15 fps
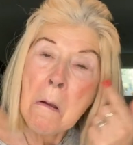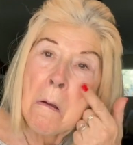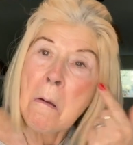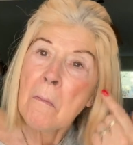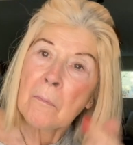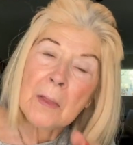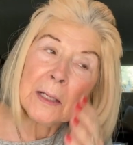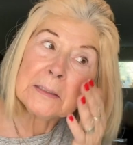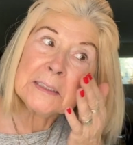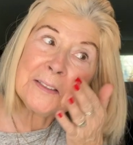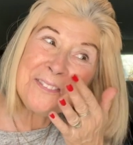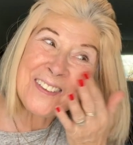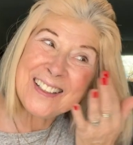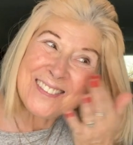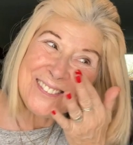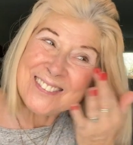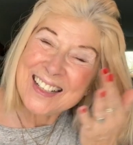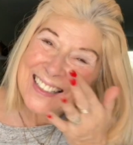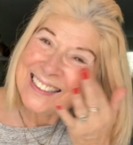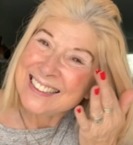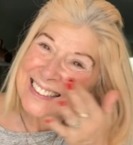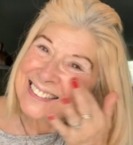That's if I'm
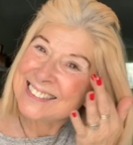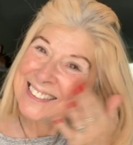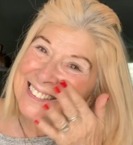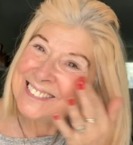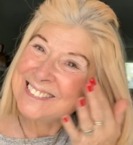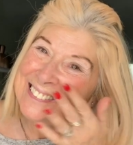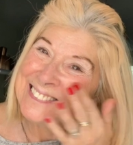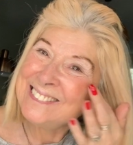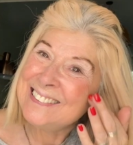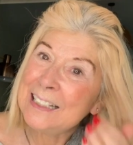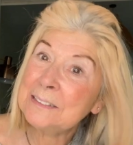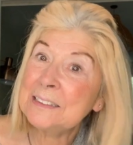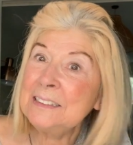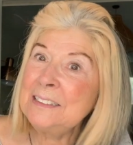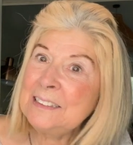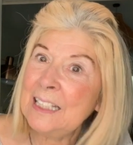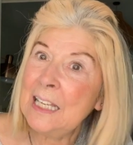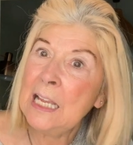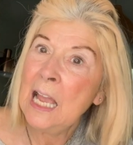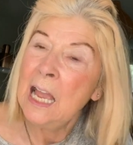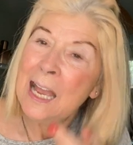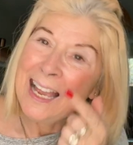likely to, I was going to say,